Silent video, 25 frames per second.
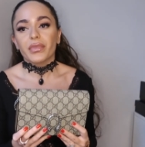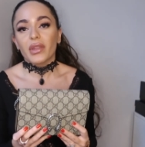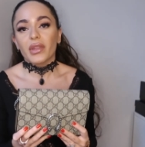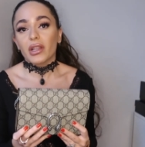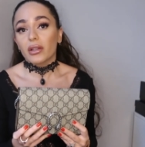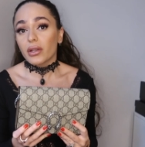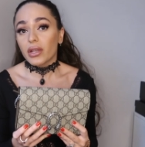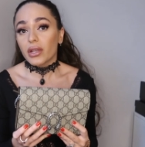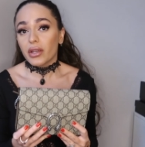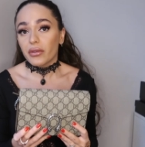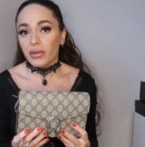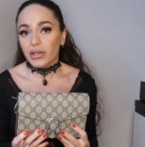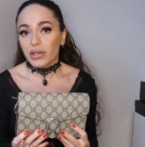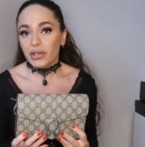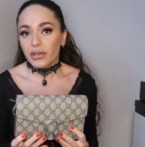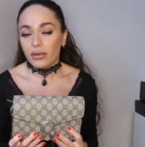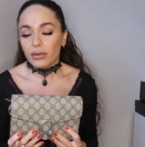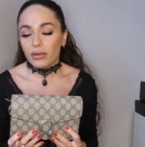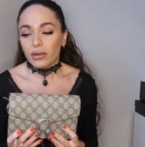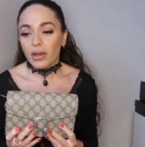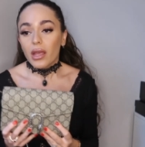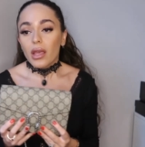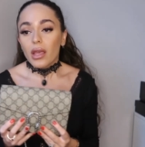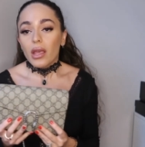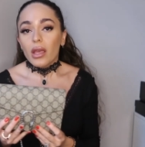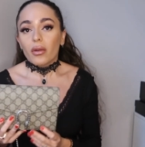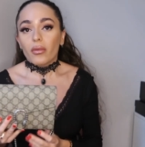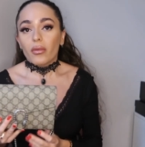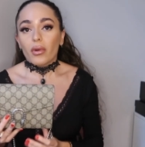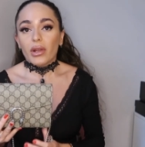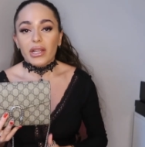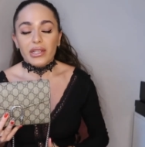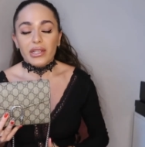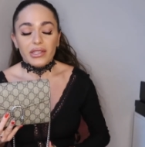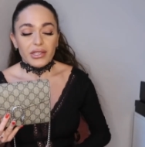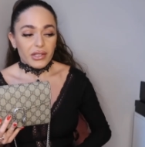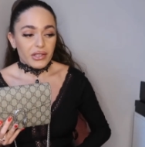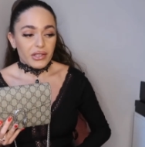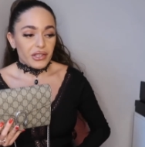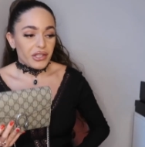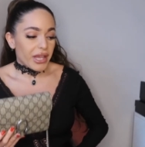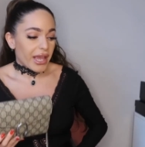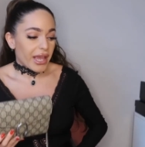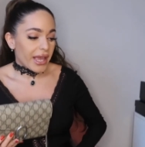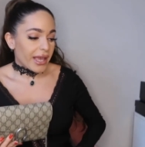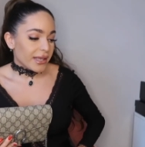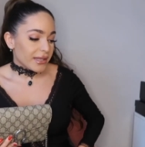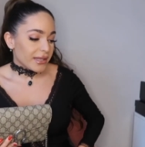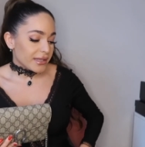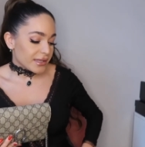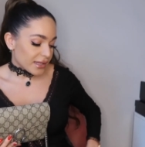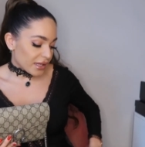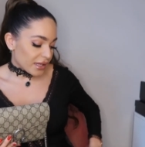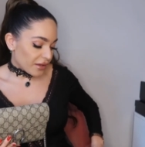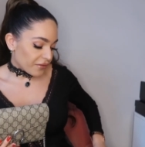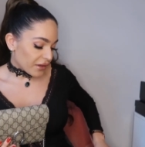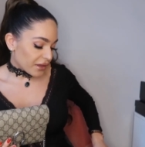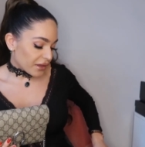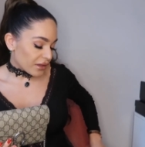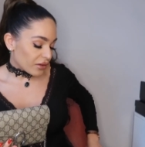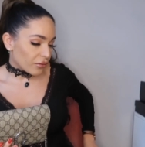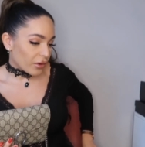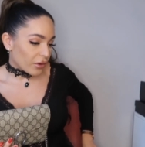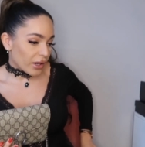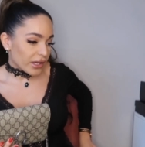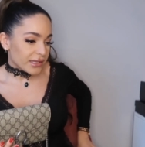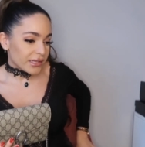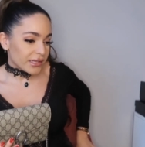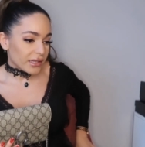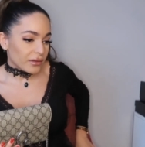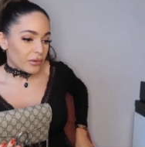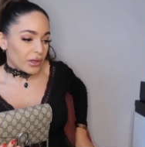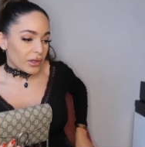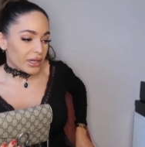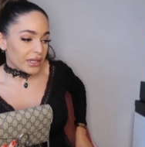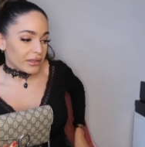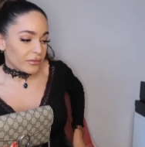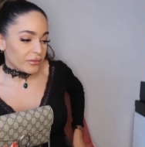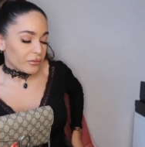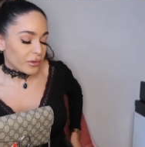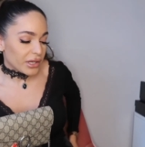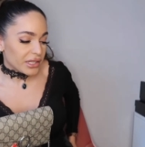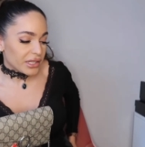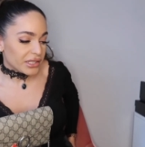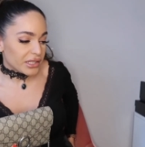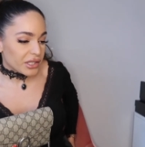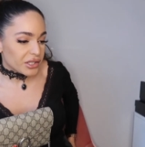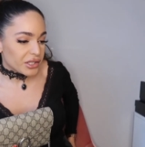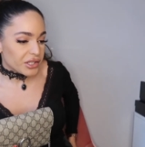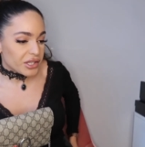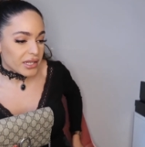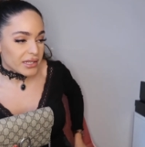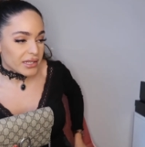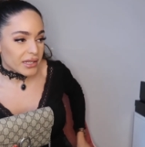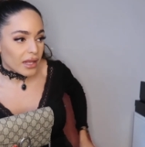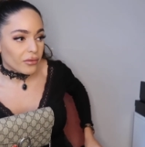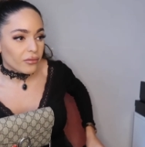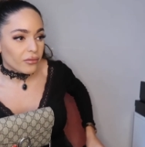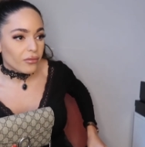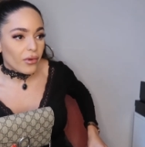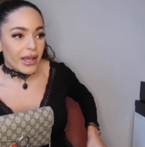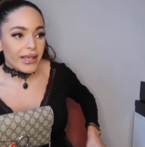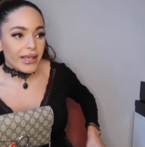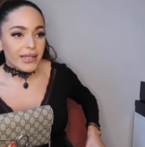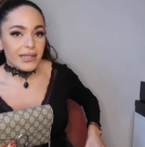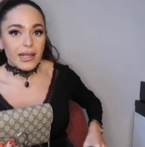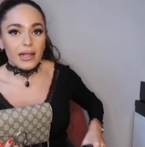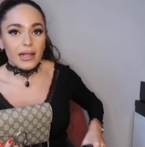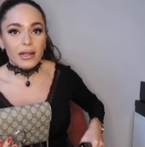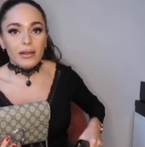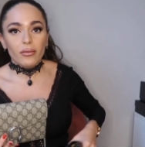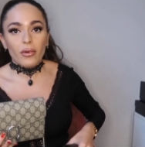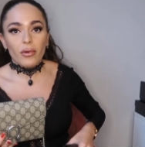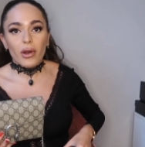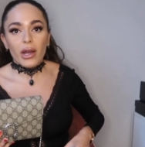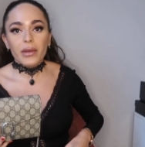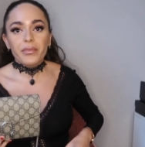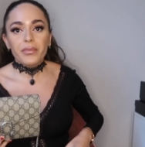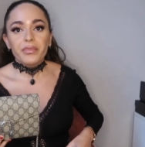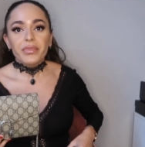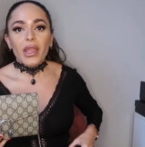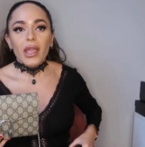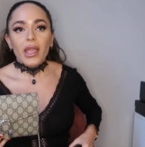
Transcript: Louis Vuitton wallet on chains, even the YSL wallet on chains. Like YSL one,